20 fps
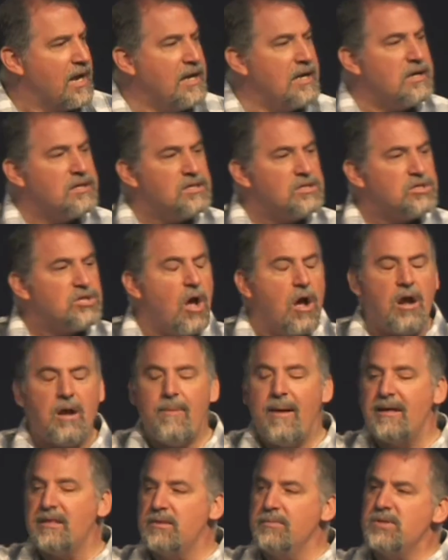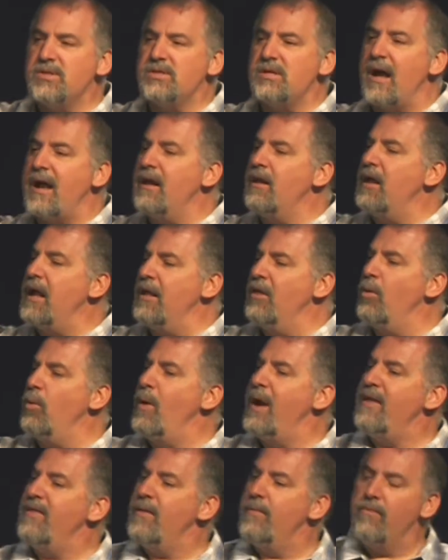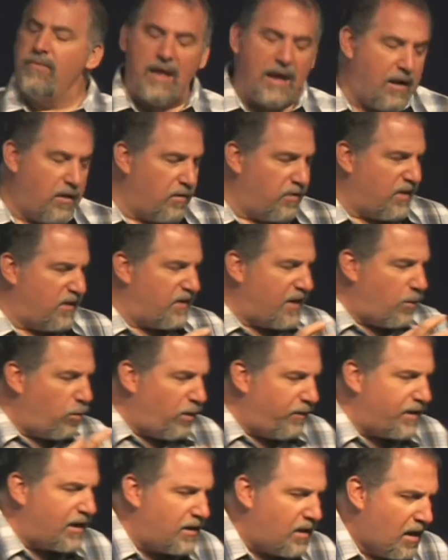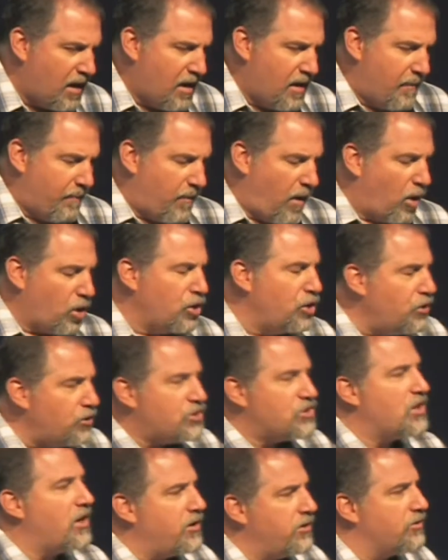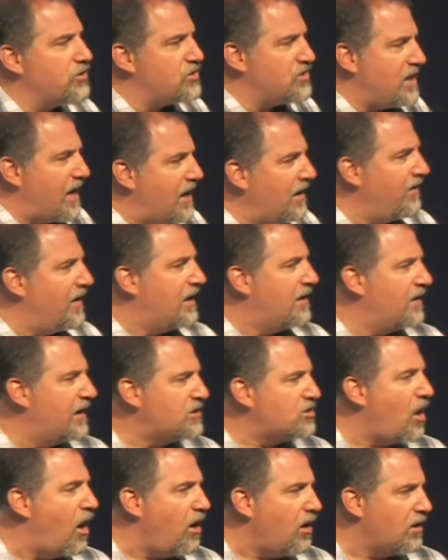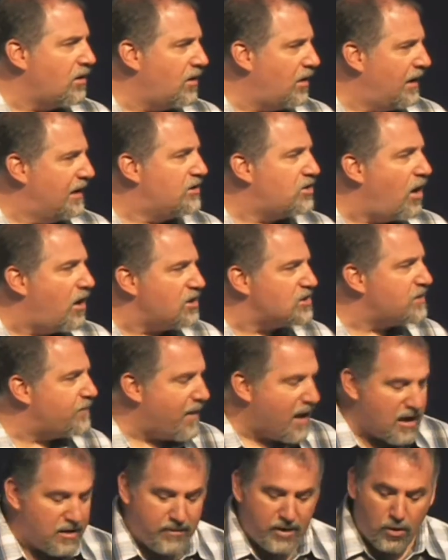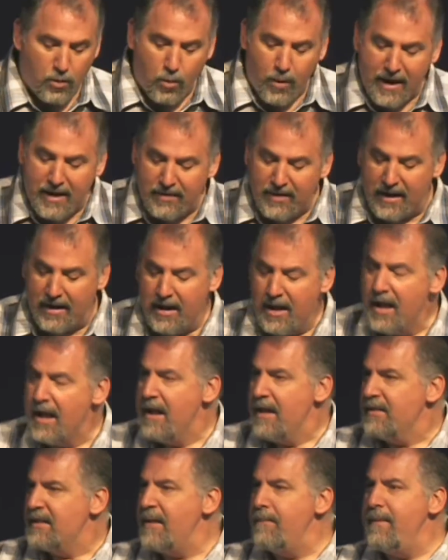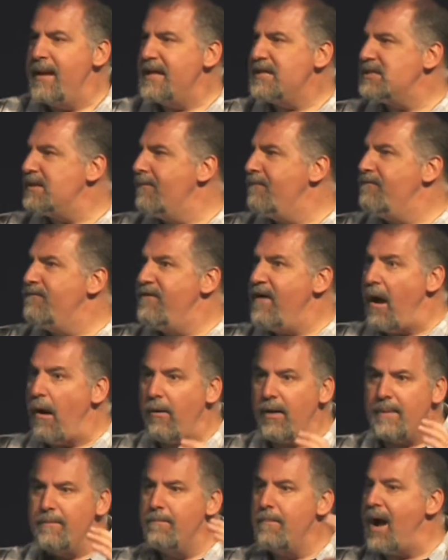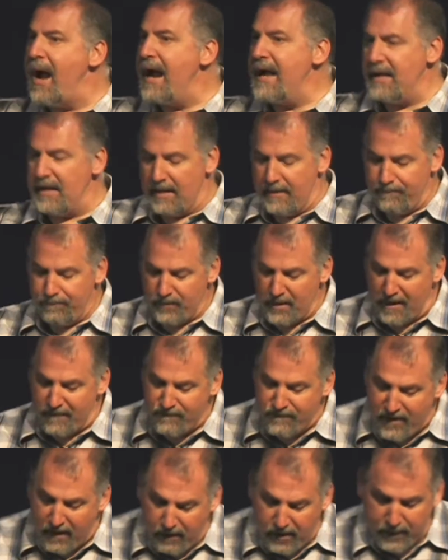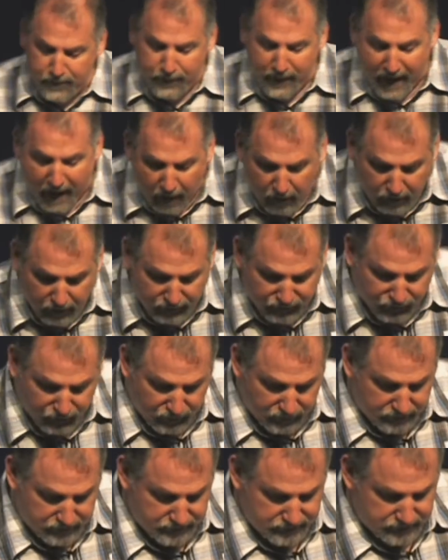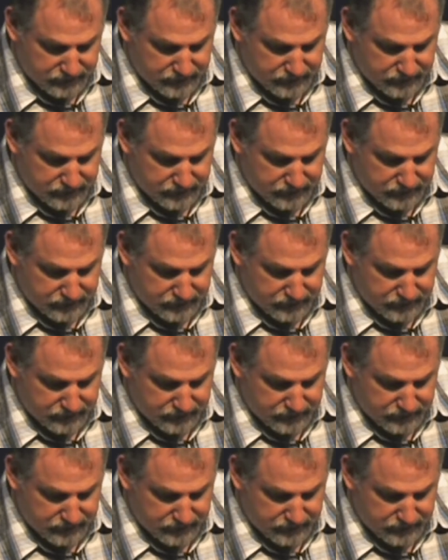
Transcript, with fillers: he doesn't talk about the Messiah in a way that they, that they really are used to understanding. They, they talk, he talks about him in a way that, that makes him very mighty and very powerful.